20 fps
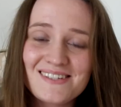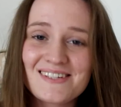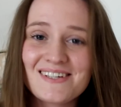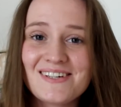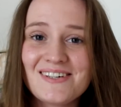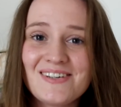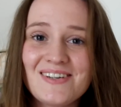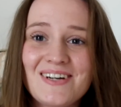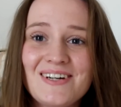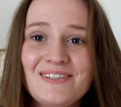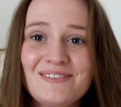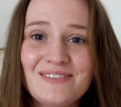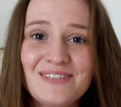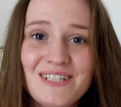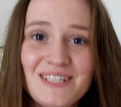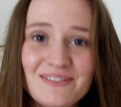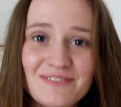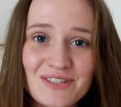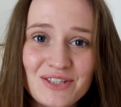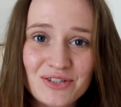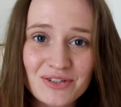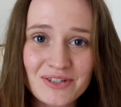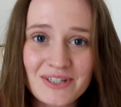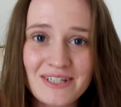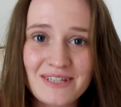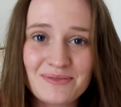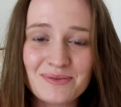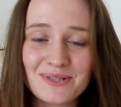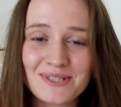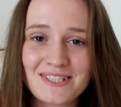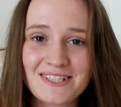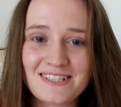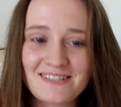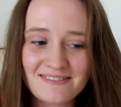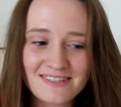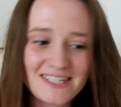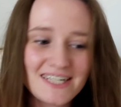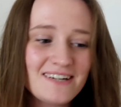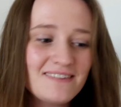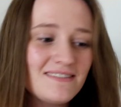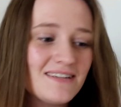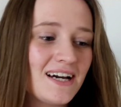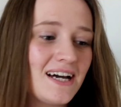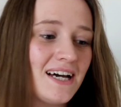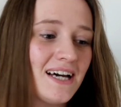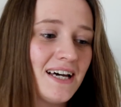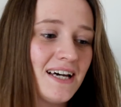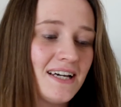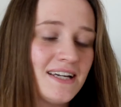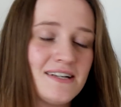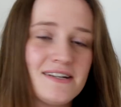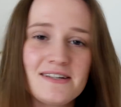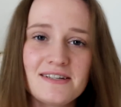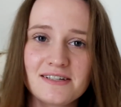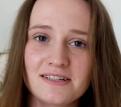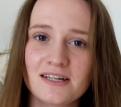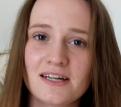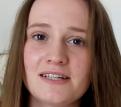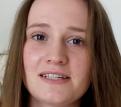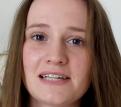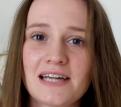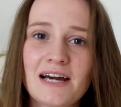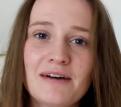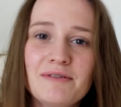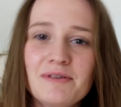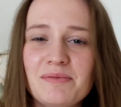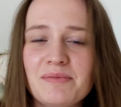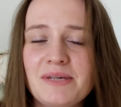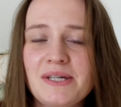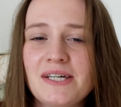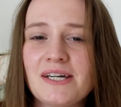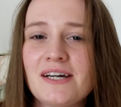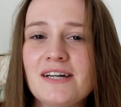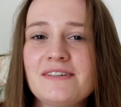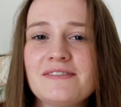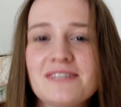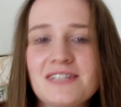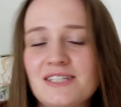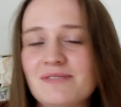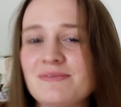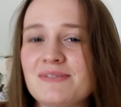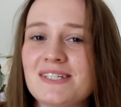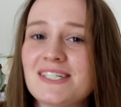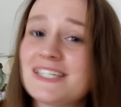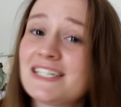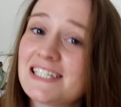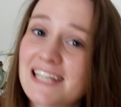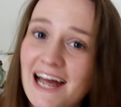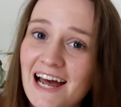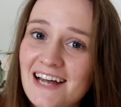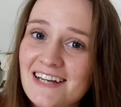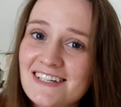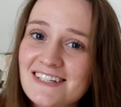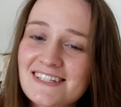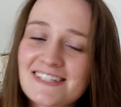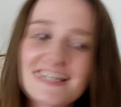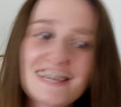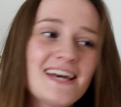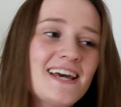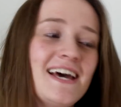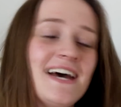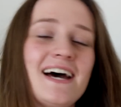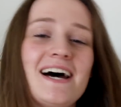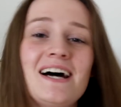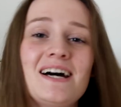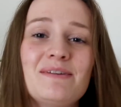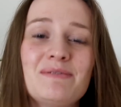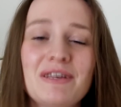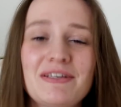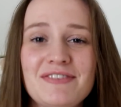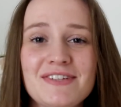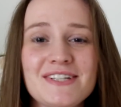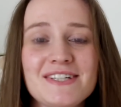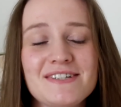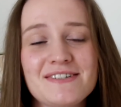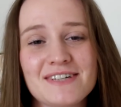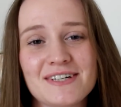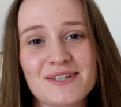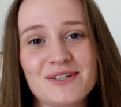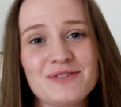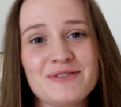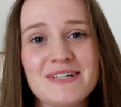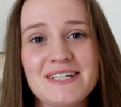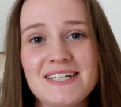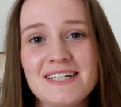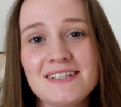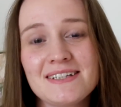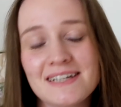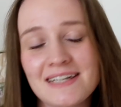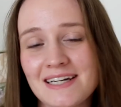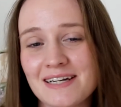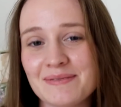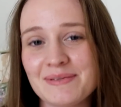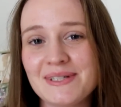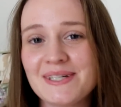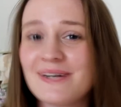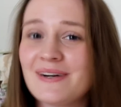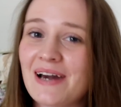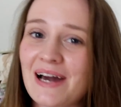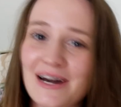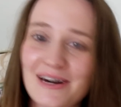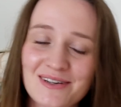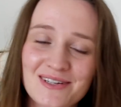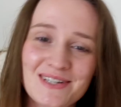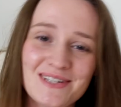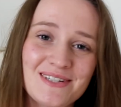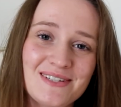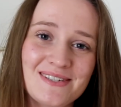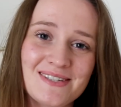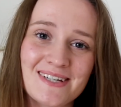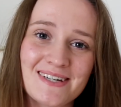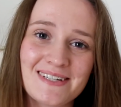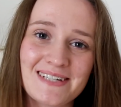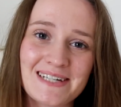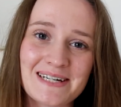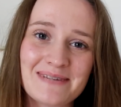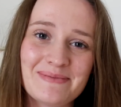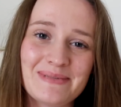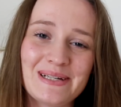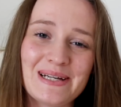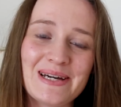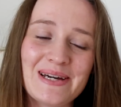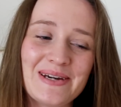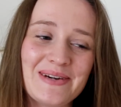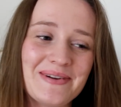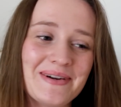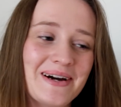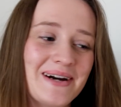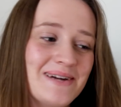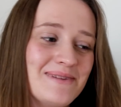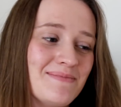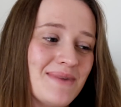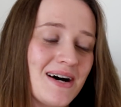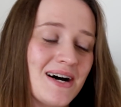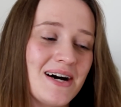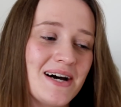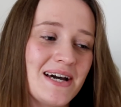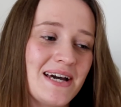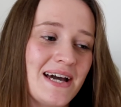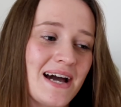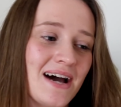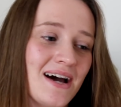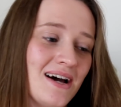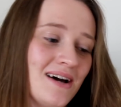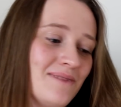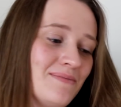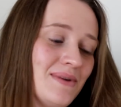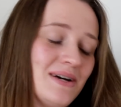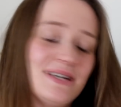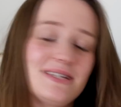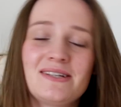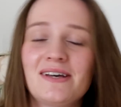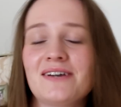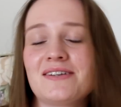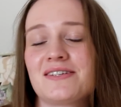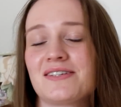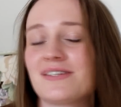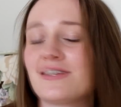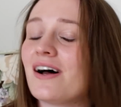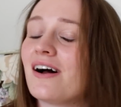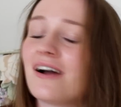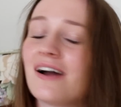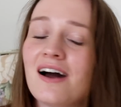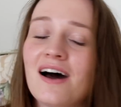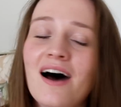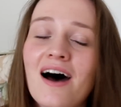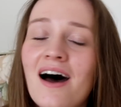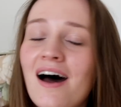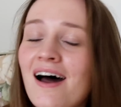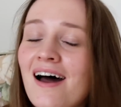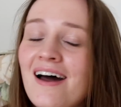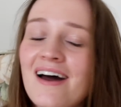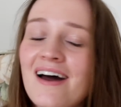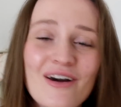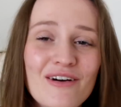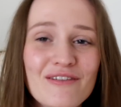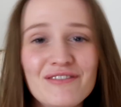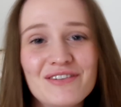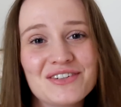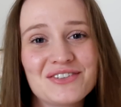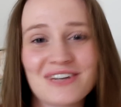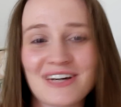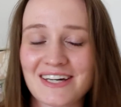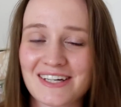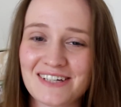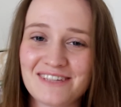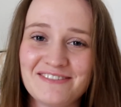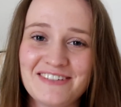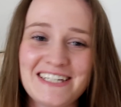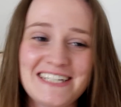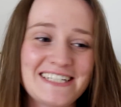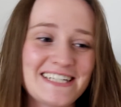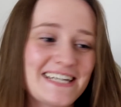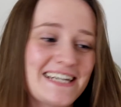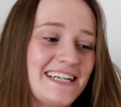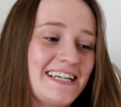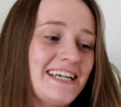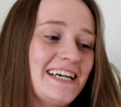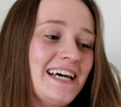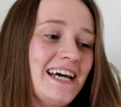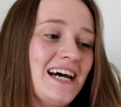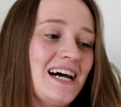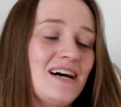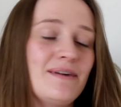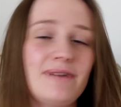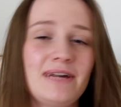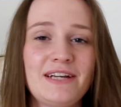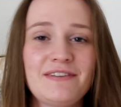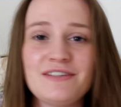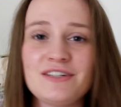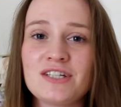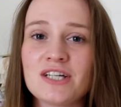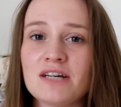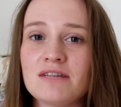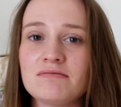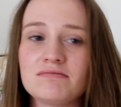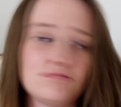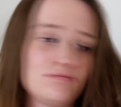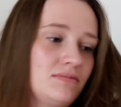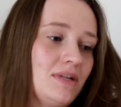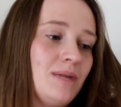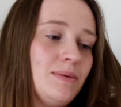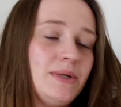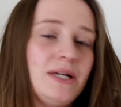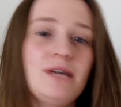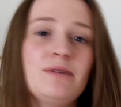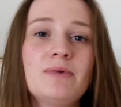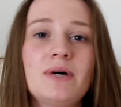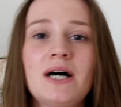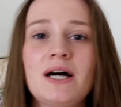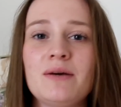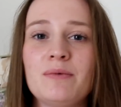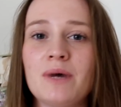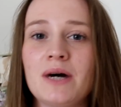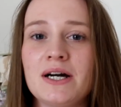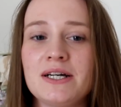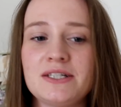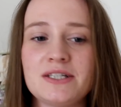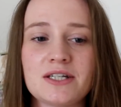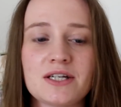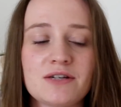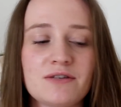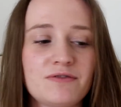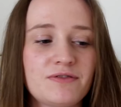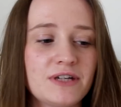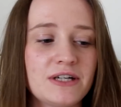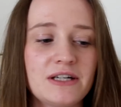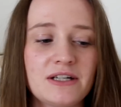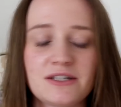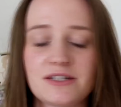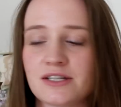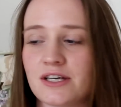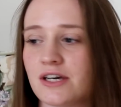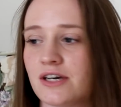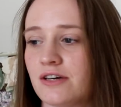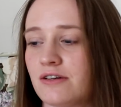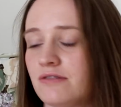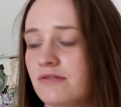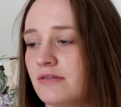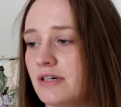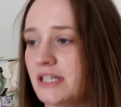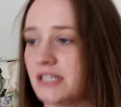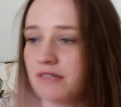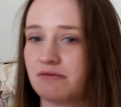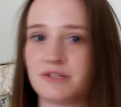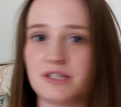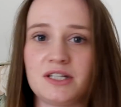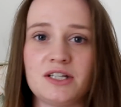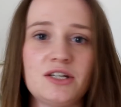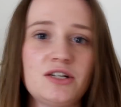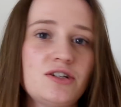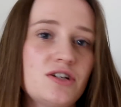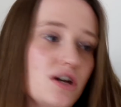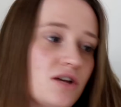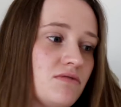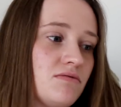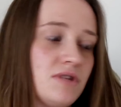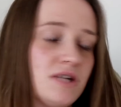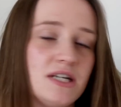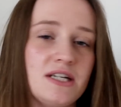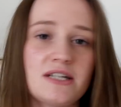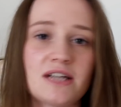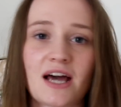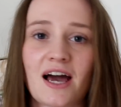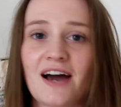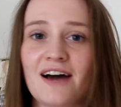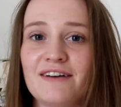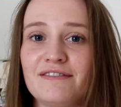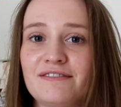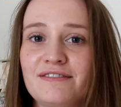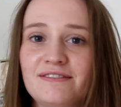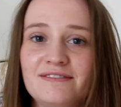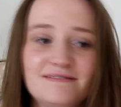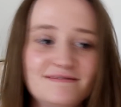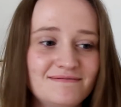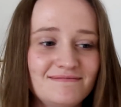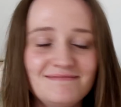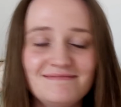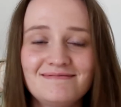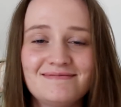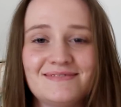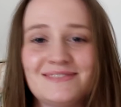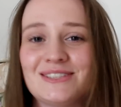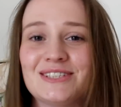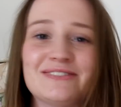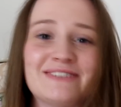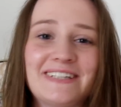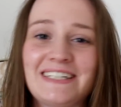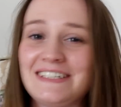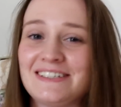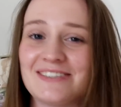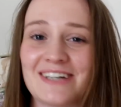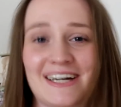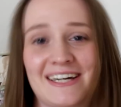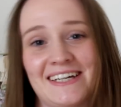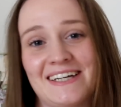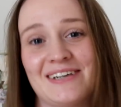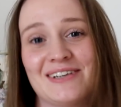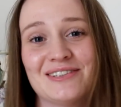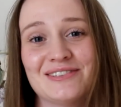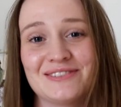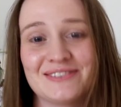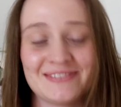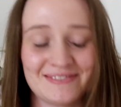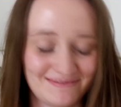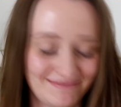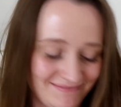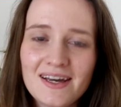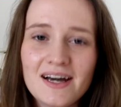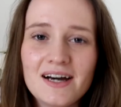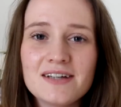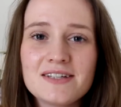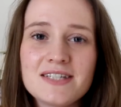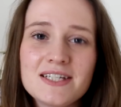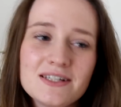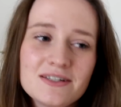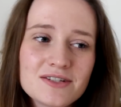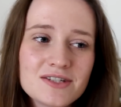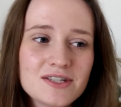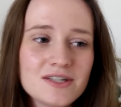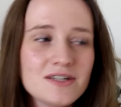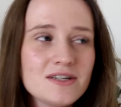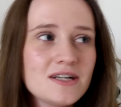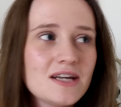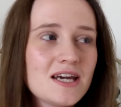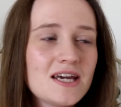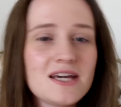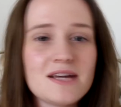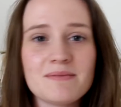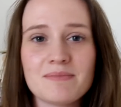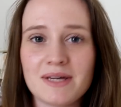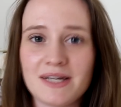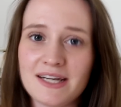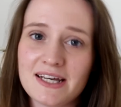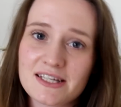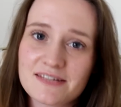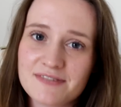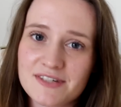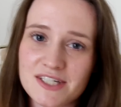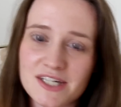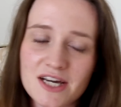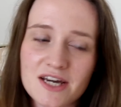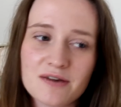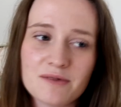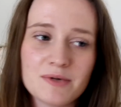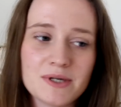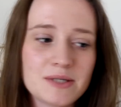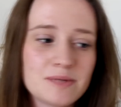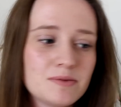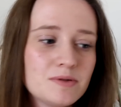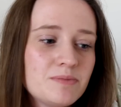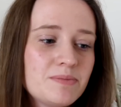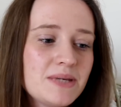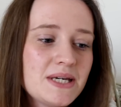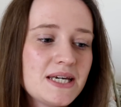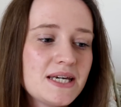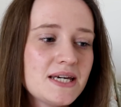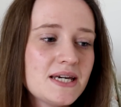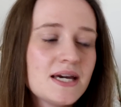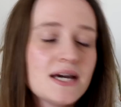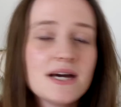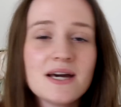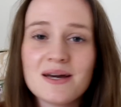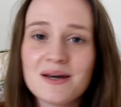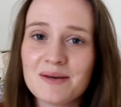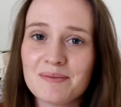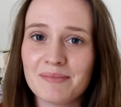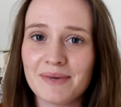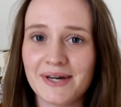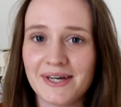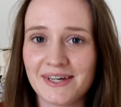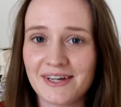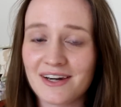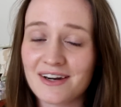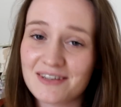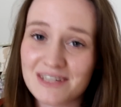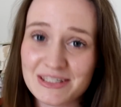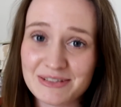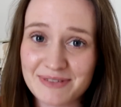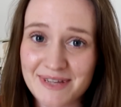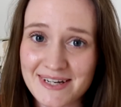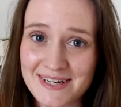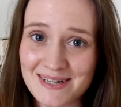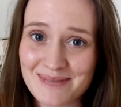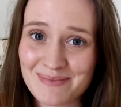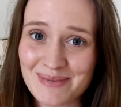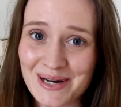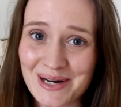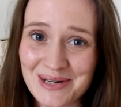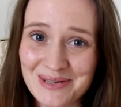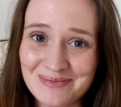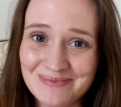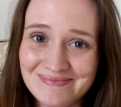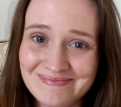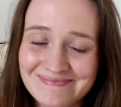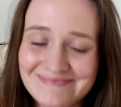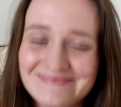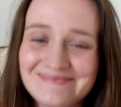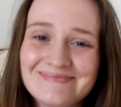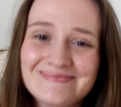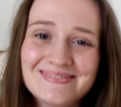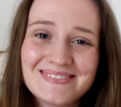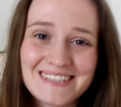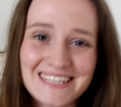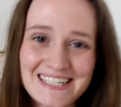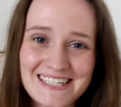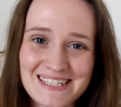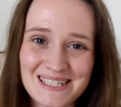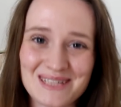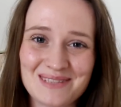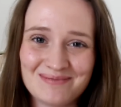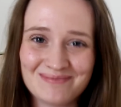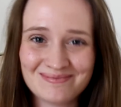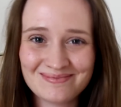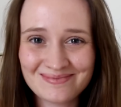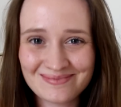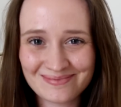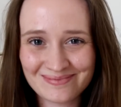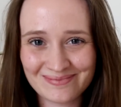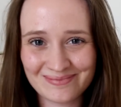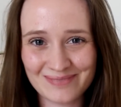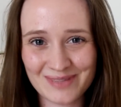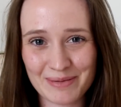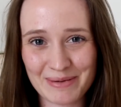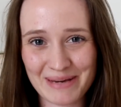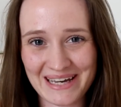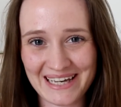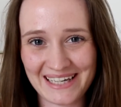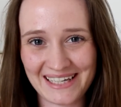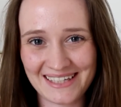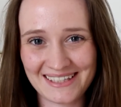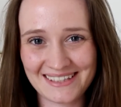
So hopefully you've enjoyed watching this video and nerding out with me over some stats. Um, if you do track your reading then let me know how you do so down below. Um, I am such a sucker for tracking reading um, and if you don't let me know why. Why do you feel as though it's something that you don't need to have sort of any tracking of? I'll see you all soon in my next video which will be my currently reading part. See you soon. Bye bye